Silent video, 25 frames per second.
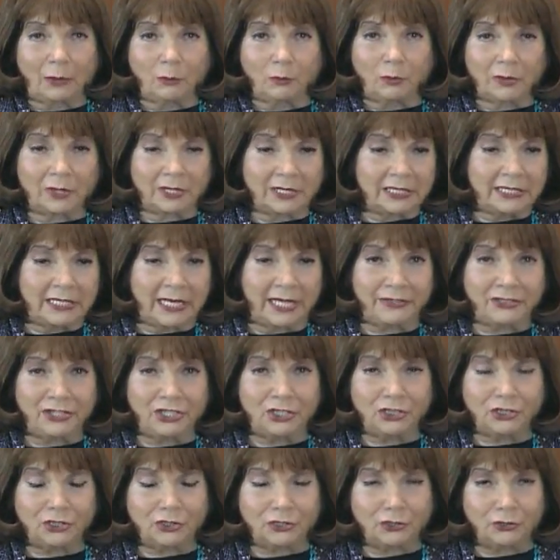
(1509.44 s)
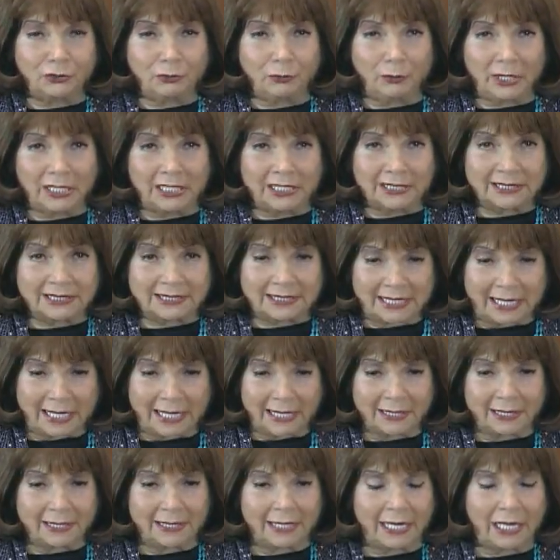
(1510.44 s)
nothing to do on a
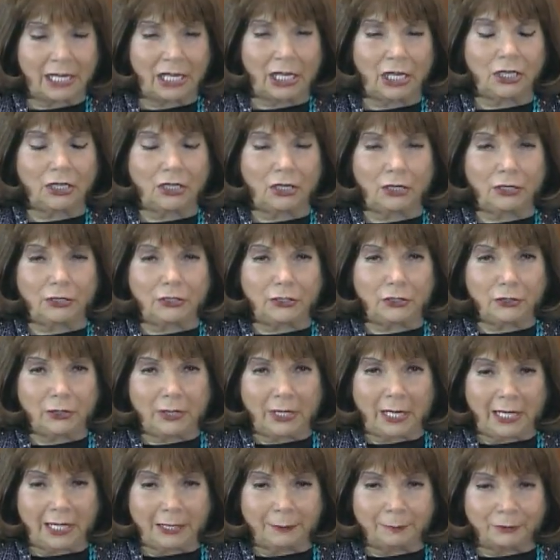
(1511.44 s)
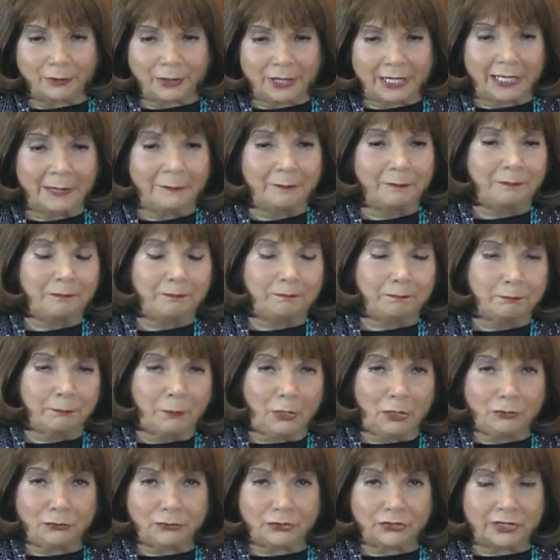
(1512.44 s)
Saturday, go to your library.
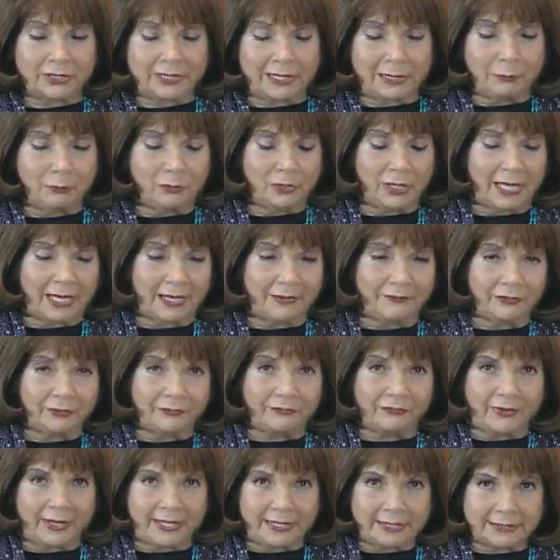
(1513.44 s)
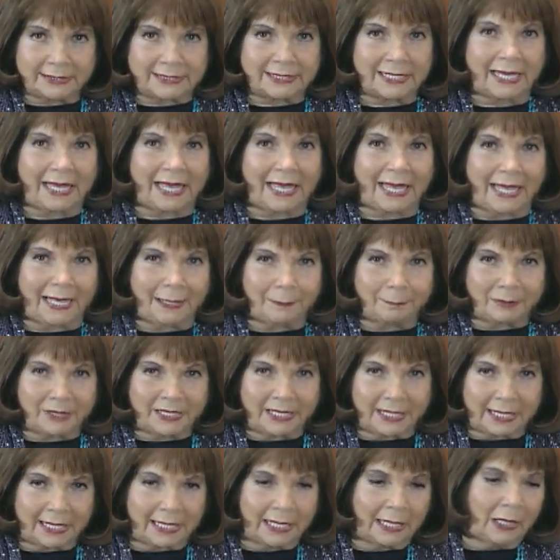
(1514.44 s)
Most of them will have events happening,
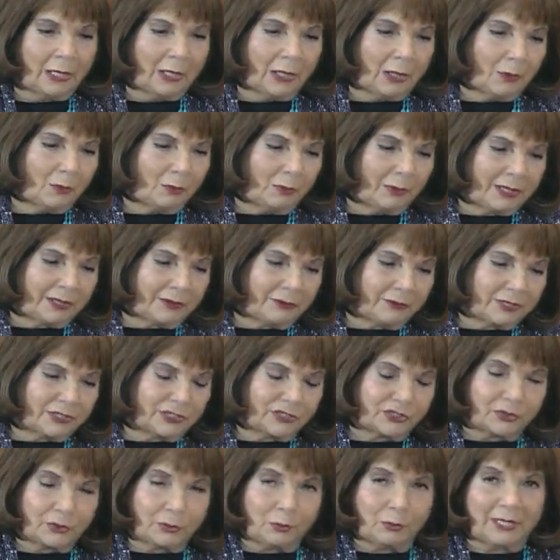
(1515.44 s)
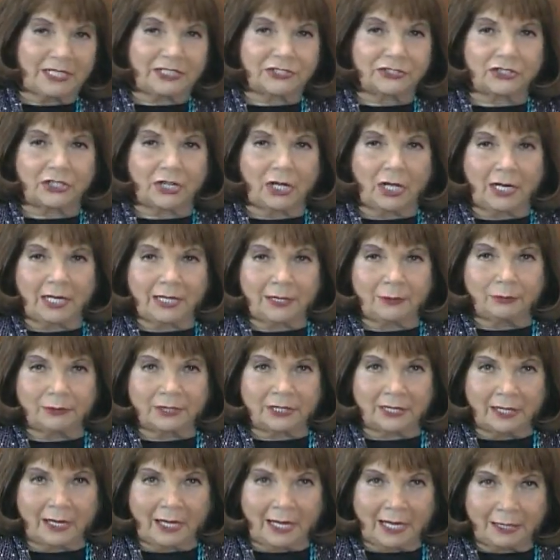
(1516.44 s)
whether it's the West Hollywood
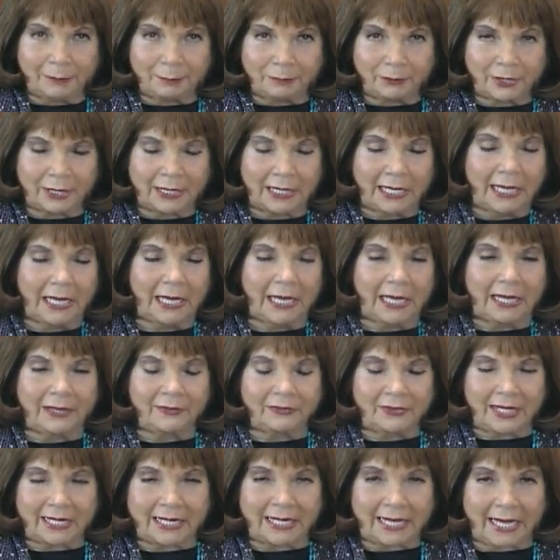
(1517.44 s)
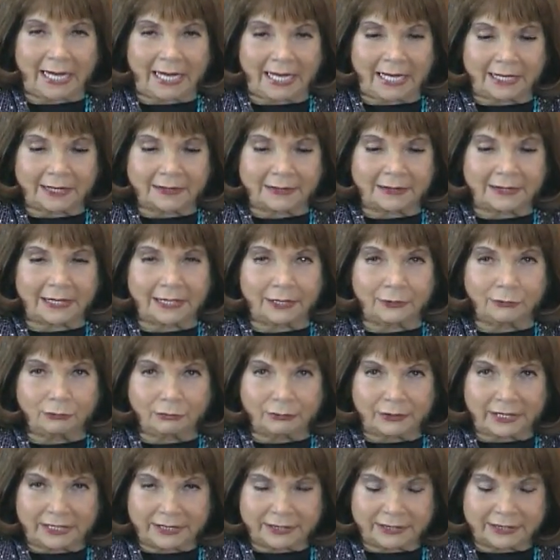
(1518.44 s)
Library that had their
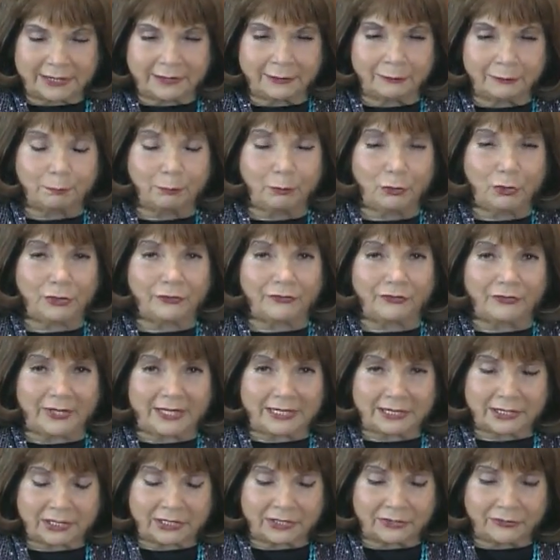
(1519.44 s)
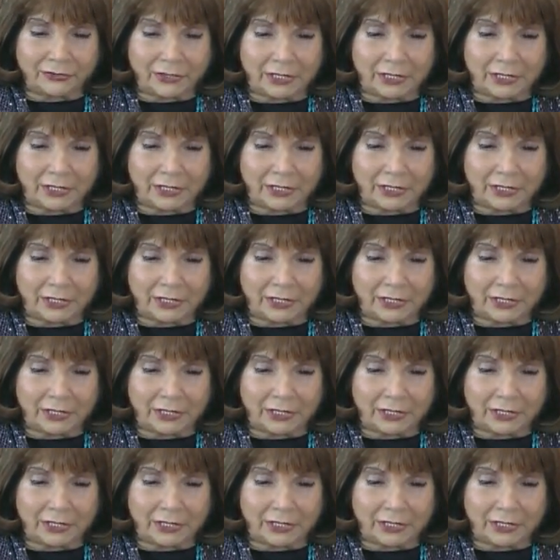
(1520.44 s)
recent book festival,